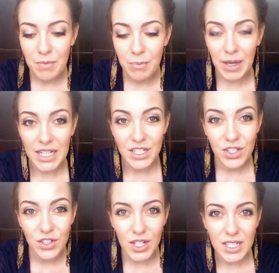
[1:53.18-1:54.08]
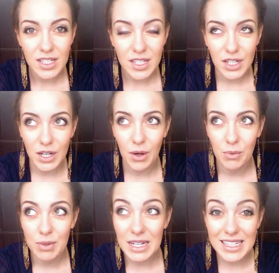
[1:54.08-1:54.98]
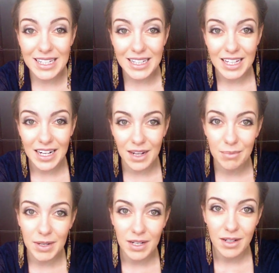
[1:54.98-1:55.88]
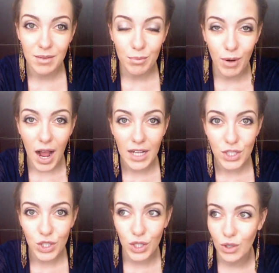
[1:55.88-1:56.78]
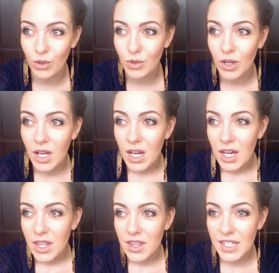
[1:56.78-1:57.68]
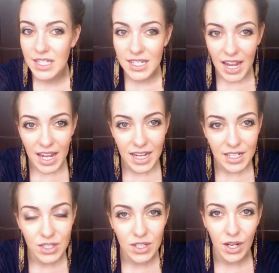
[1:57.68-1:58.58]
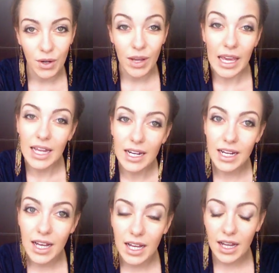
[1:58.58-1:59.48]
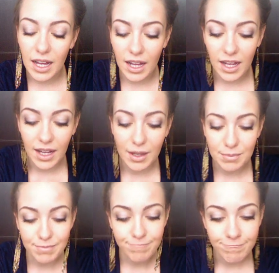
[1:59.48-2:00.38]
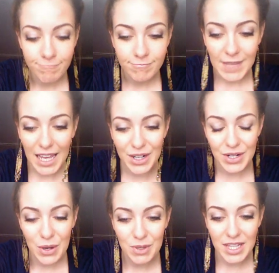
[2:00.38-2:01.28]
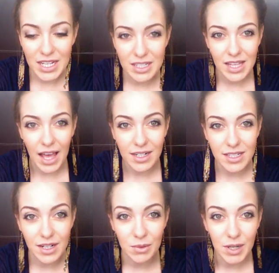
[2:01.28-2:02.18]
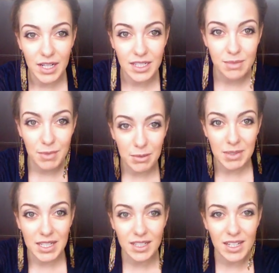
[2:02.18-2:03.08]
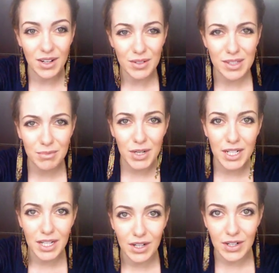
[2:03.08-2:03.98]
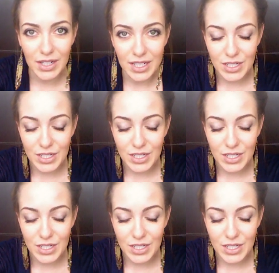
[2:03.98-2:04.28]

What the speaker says: but just, recently it had been brought to the States, Canada. I don't know what the exact year was, maybe, somewhere in the early